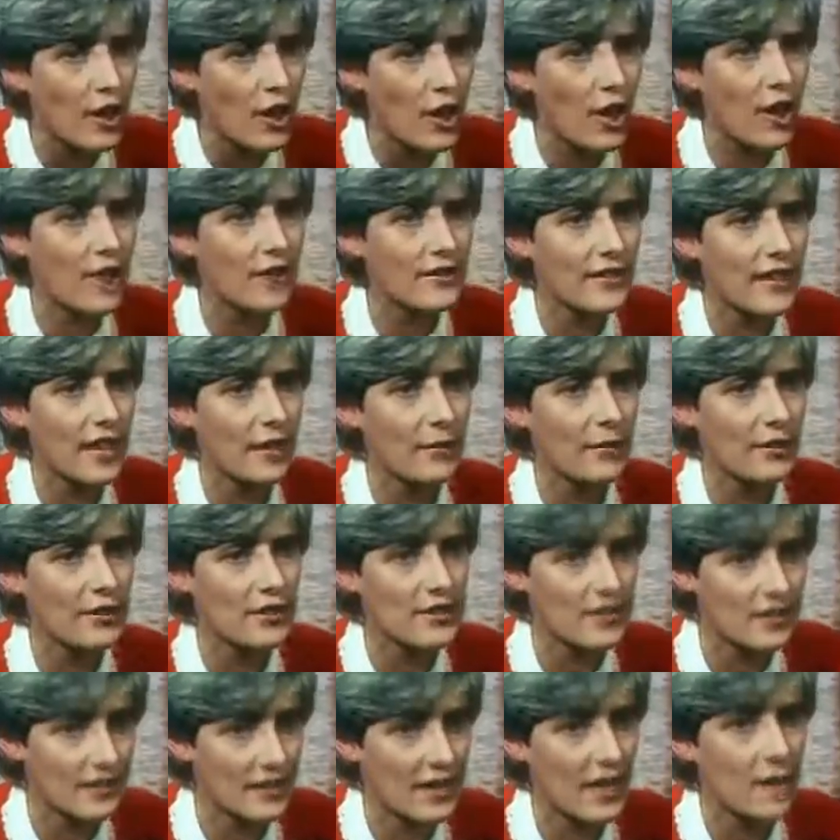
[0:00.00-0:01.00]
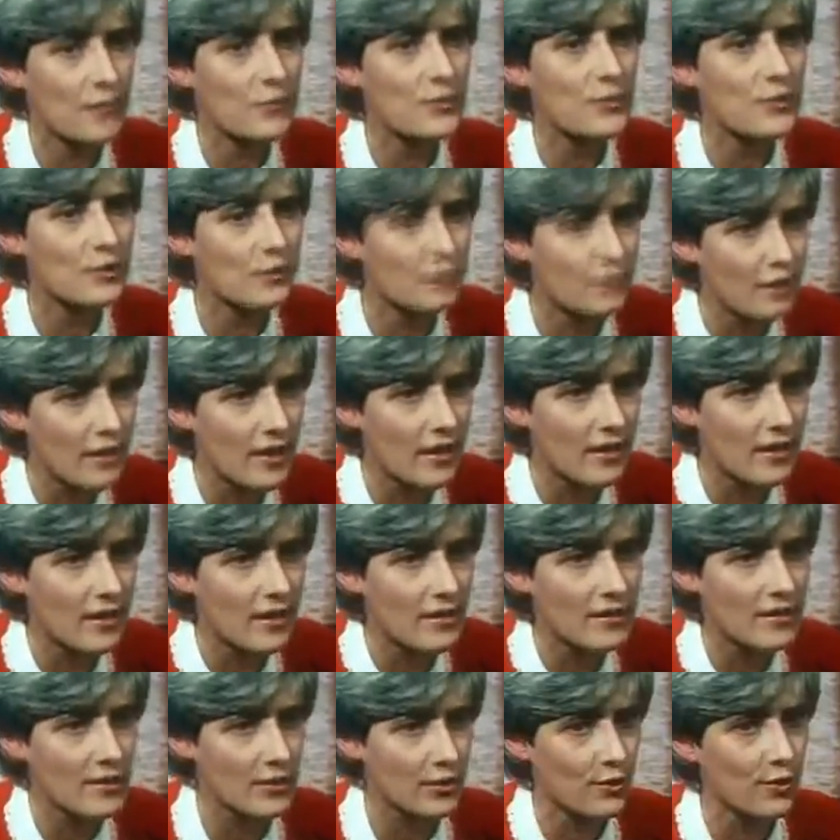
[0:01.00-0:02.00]
All that which is claimed to defend
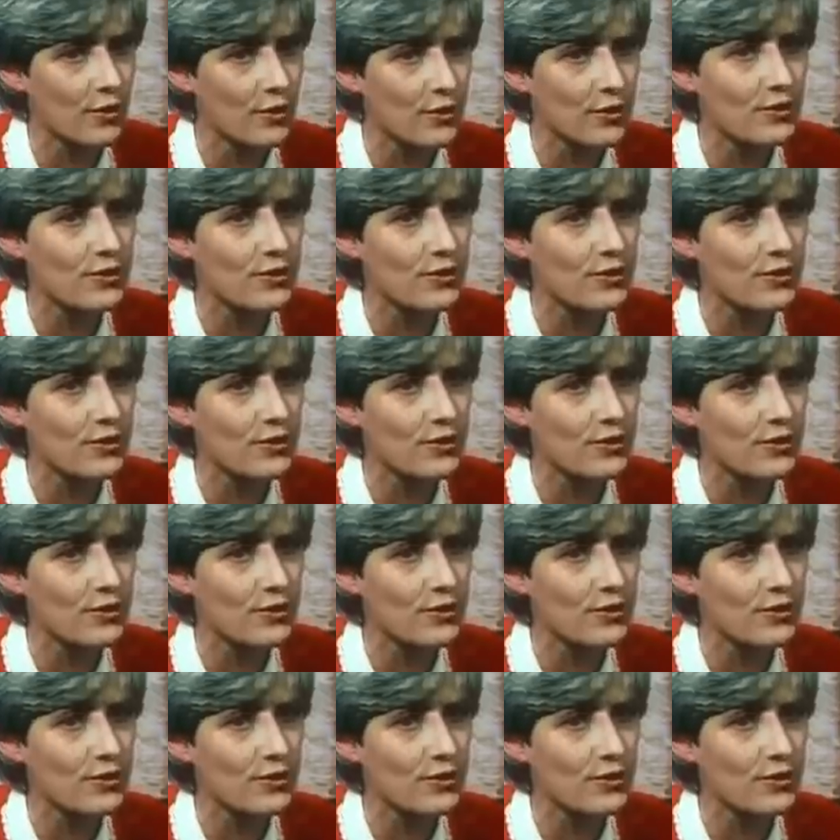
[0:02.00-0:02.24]
us is going